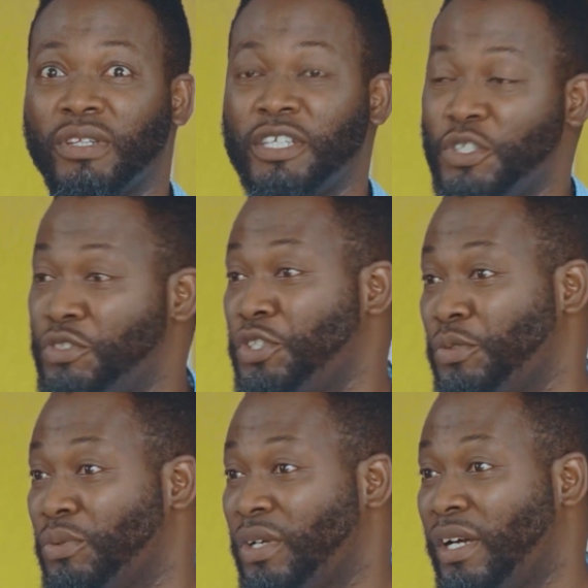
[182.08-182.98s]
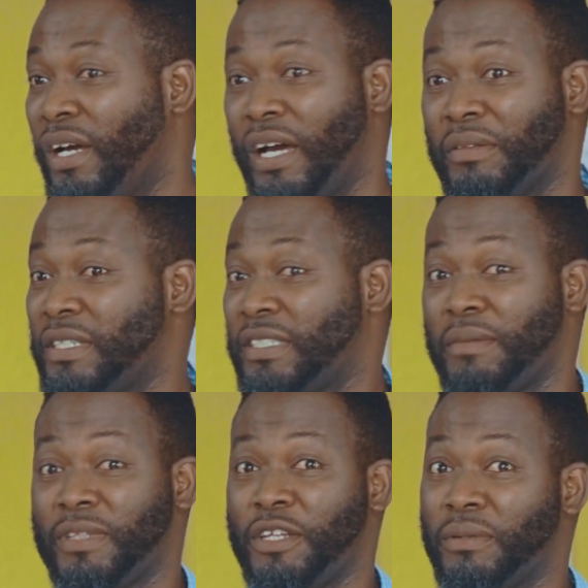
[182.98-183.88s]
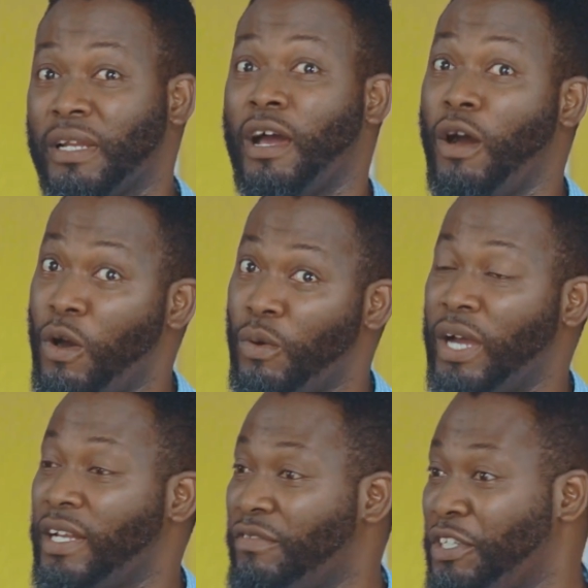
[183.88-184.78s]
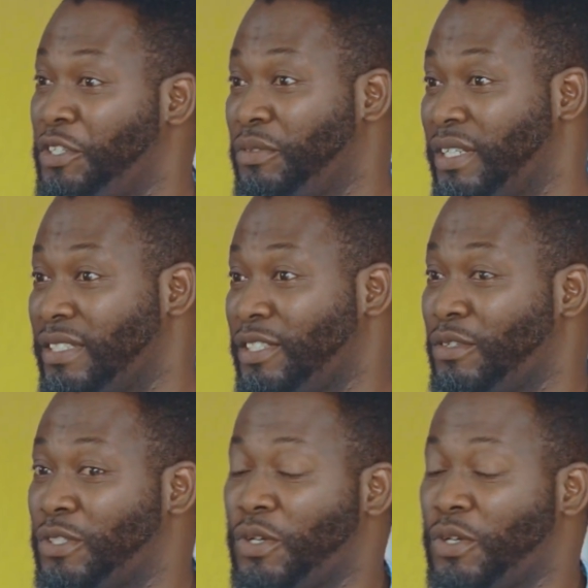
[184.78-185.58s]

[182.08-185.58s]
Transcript: thought that you knew, and there's some that you're like, oh, I never knew this.